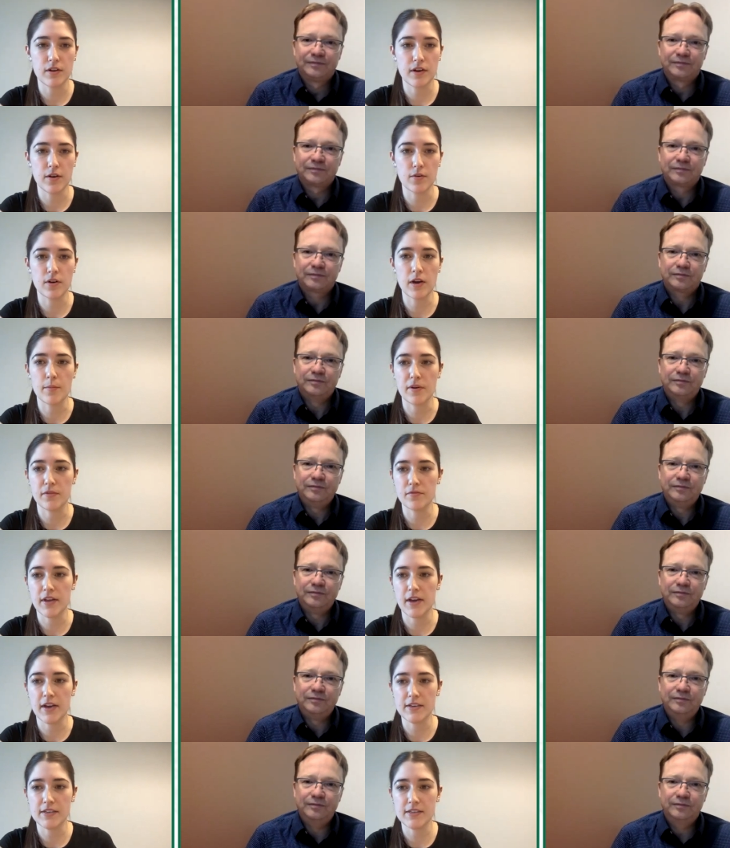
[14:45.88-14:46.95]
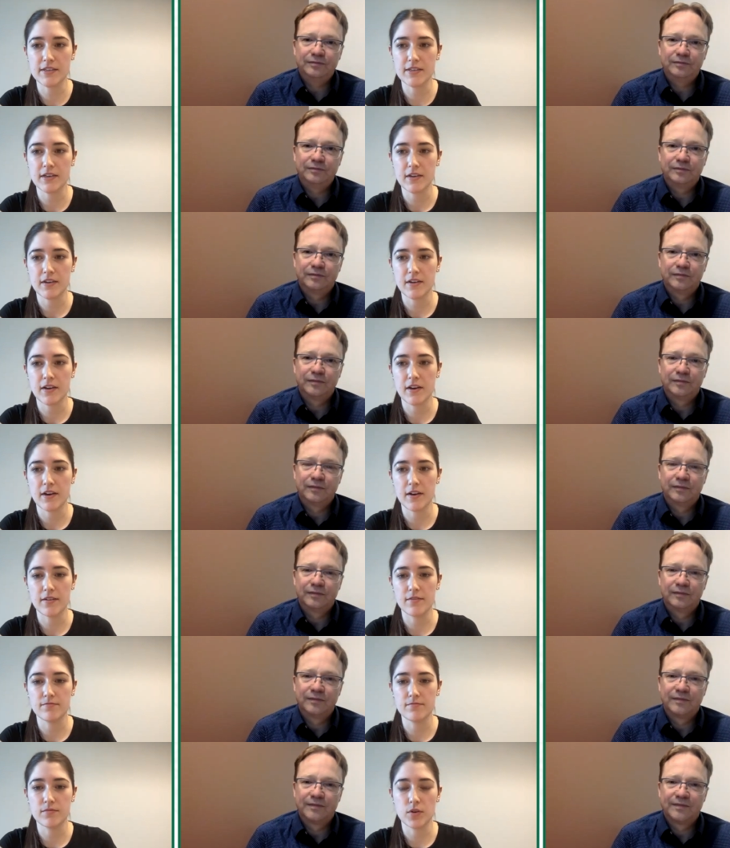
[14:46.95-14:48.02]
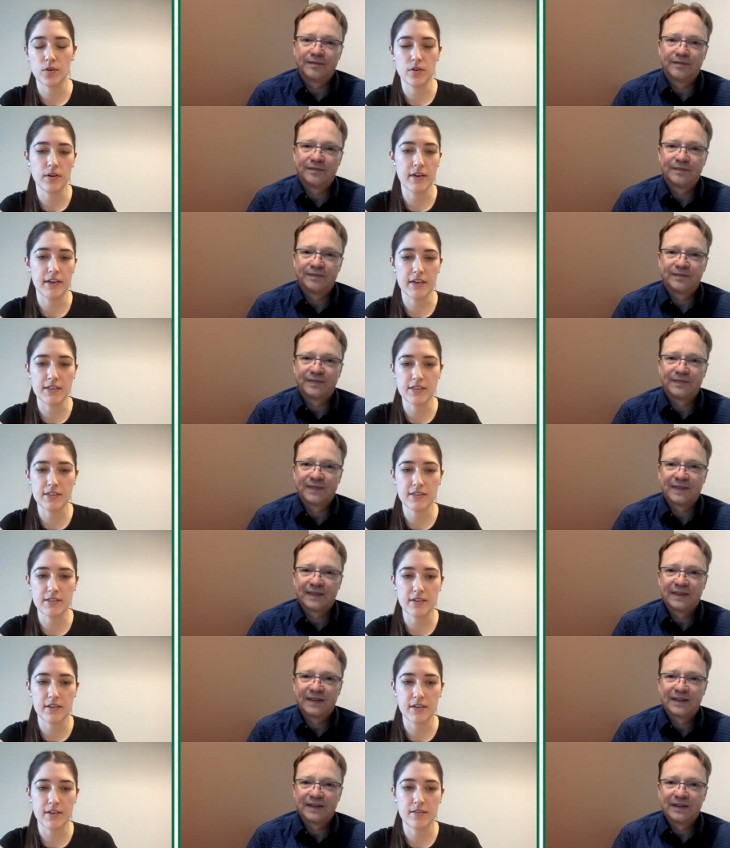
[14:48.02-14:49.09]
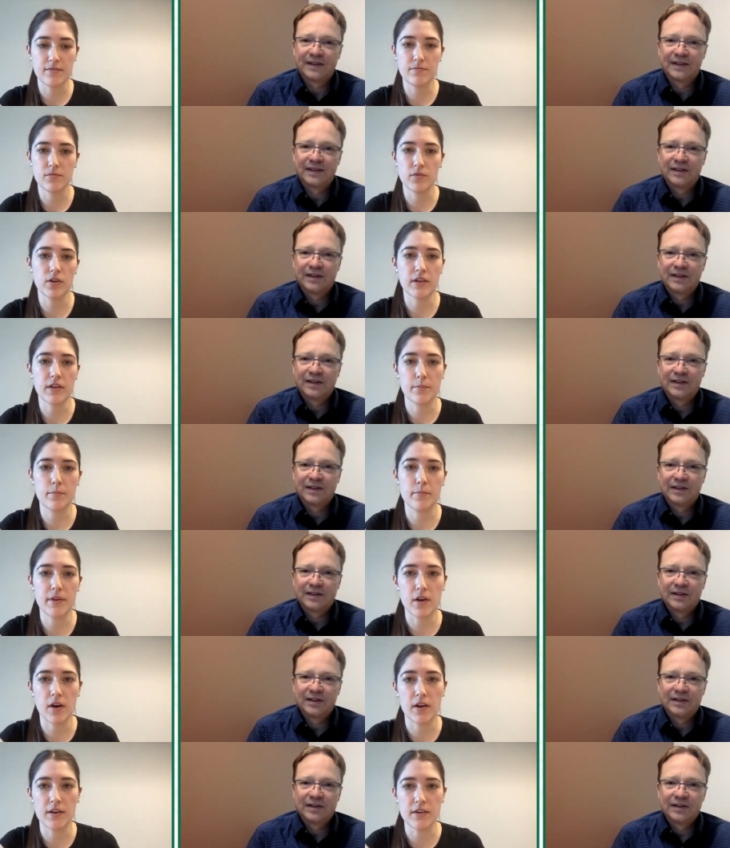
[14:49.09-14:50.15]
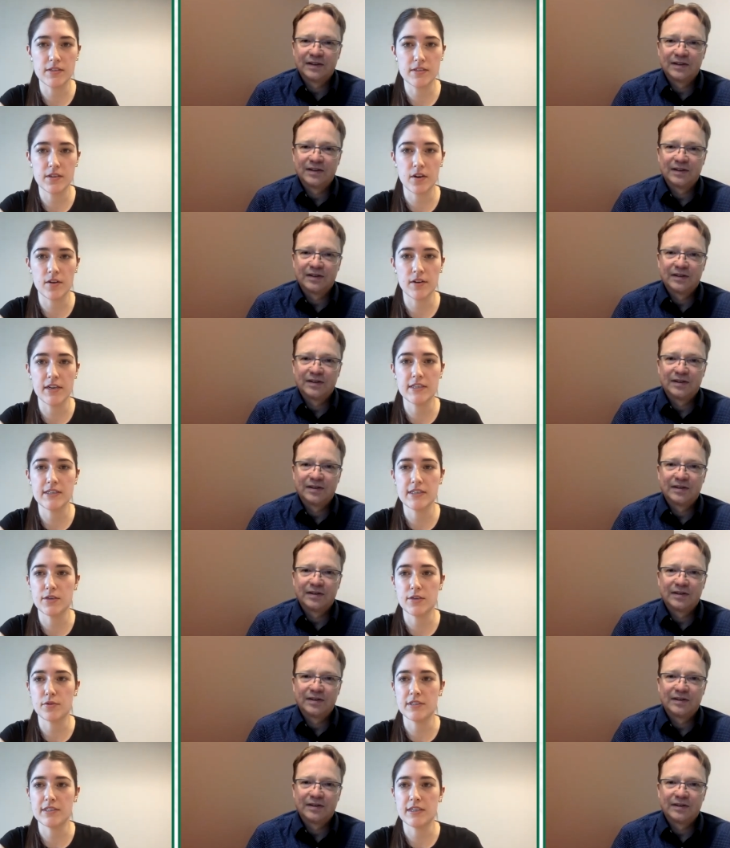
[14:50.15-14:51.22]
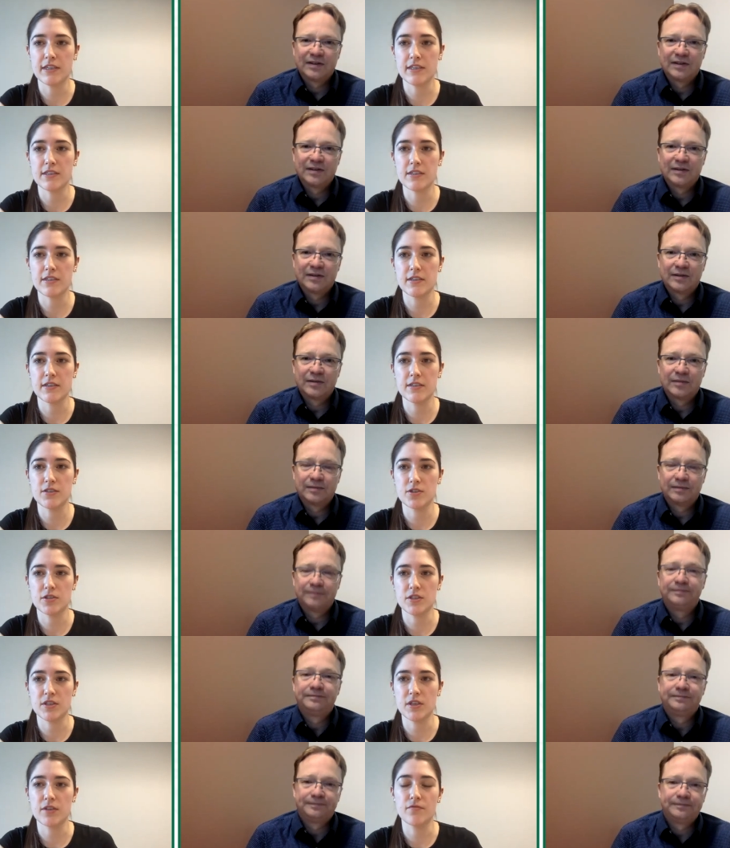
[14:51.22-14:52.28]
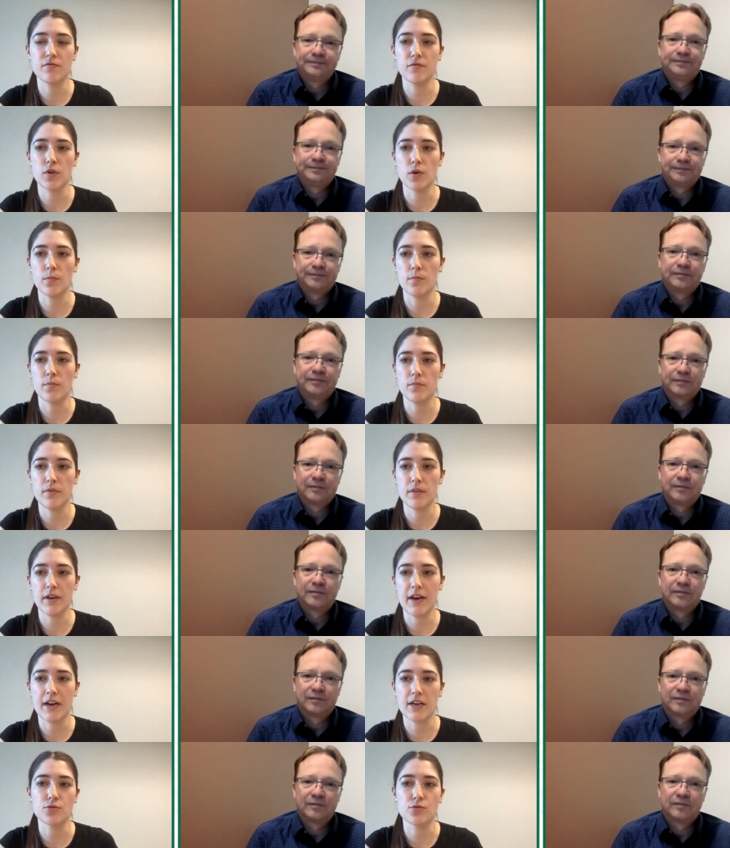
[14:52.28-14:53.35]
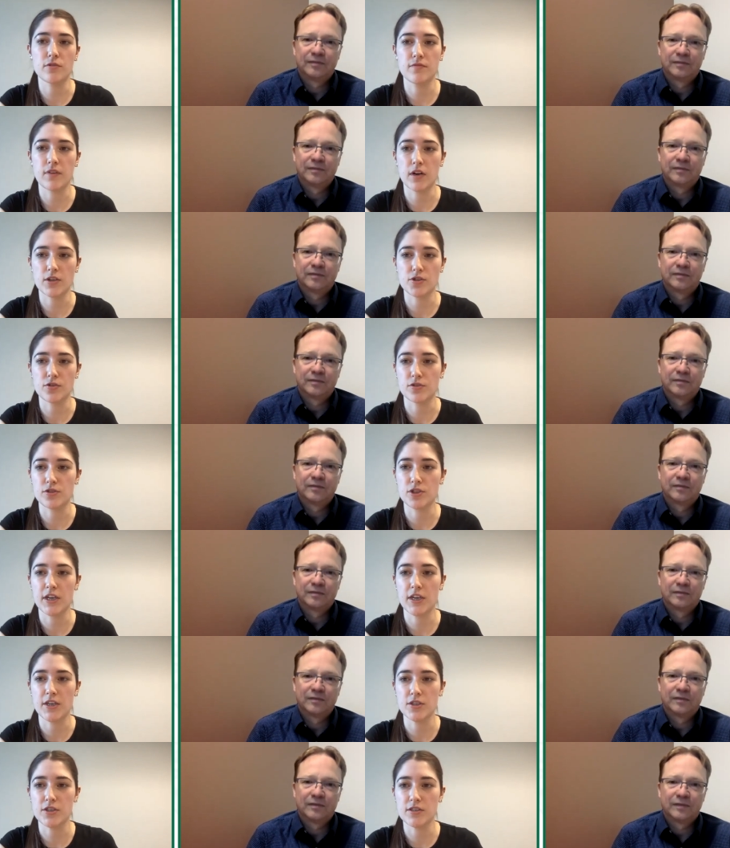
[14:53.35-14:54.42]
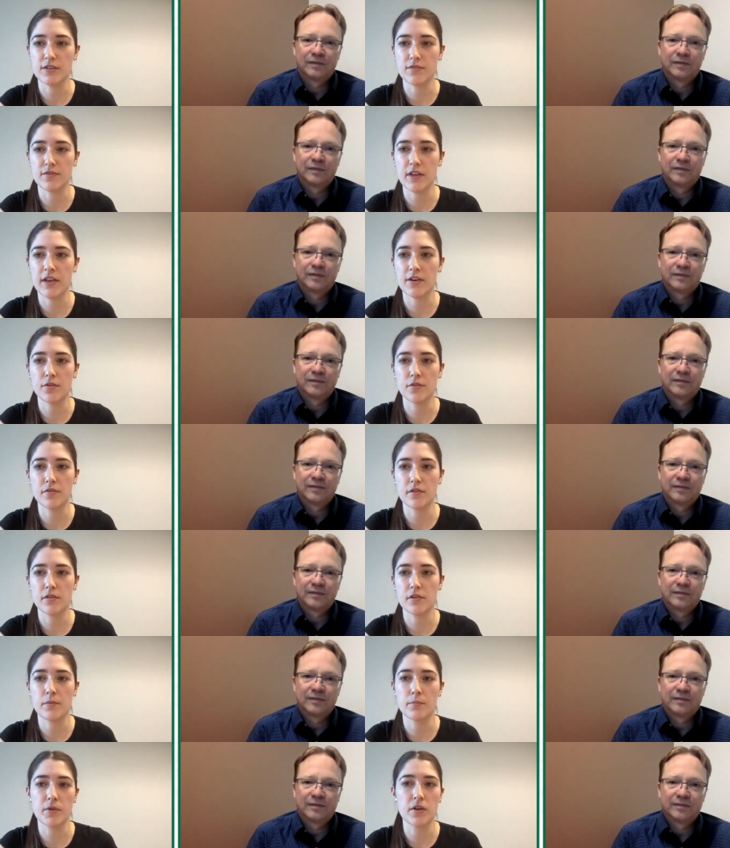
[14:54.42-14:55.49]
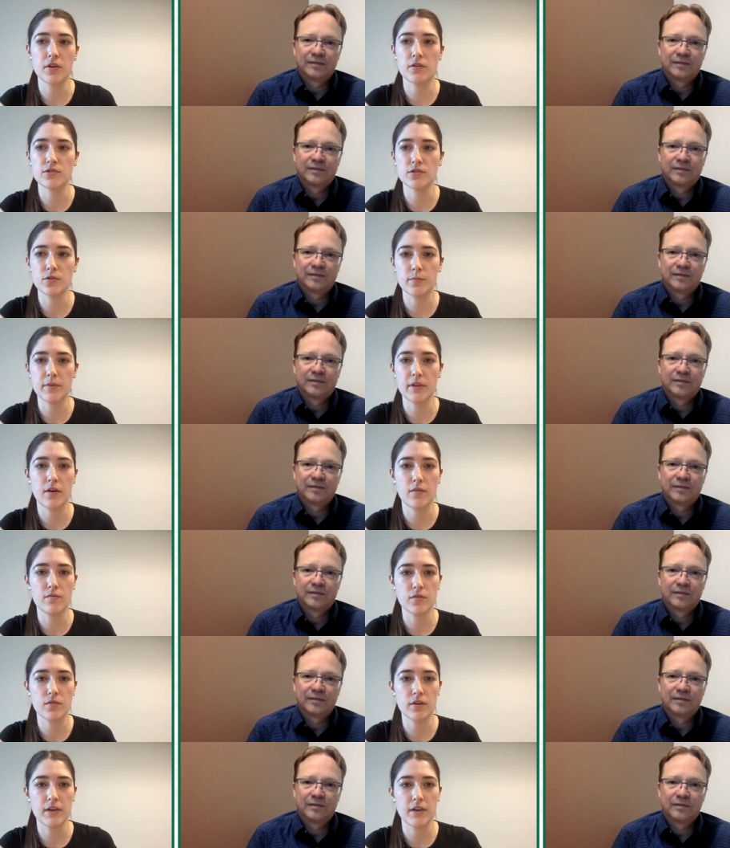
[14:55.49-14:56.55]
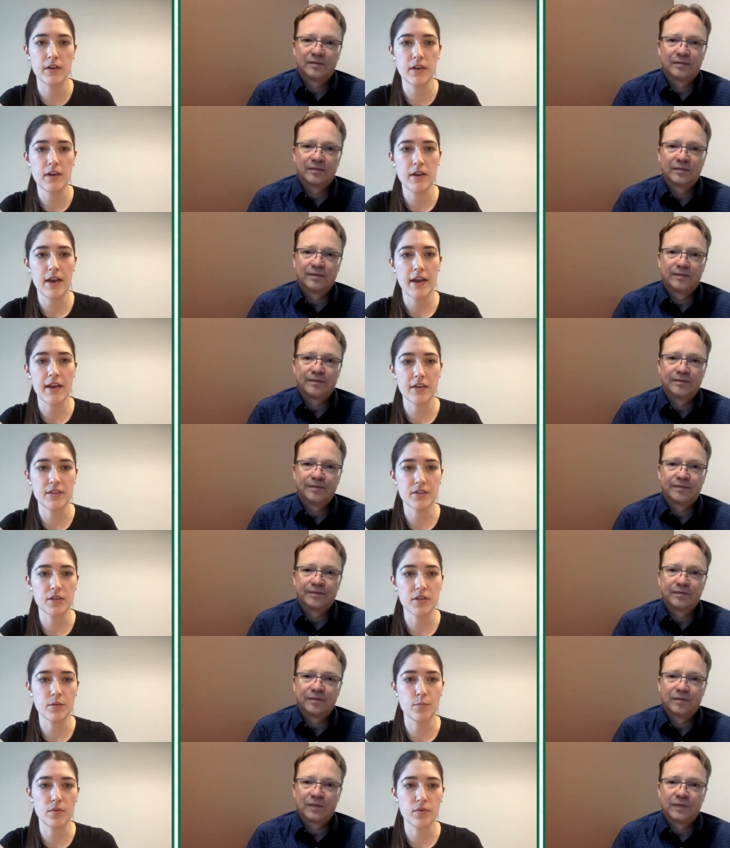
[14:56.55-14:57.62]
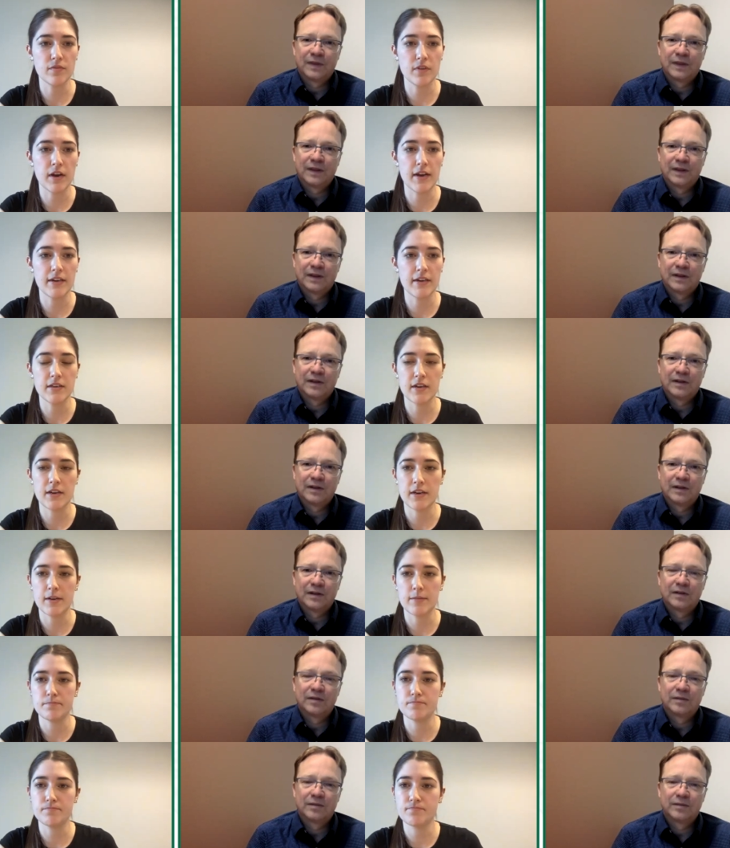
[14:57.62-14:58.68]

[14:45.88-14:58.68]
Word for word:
Speaker 1: outcome of that uh, or i guess uh, looking beyond rna sequencing to just to confirm the actual functional changes of the endothelium could also be helpful and and could provide um,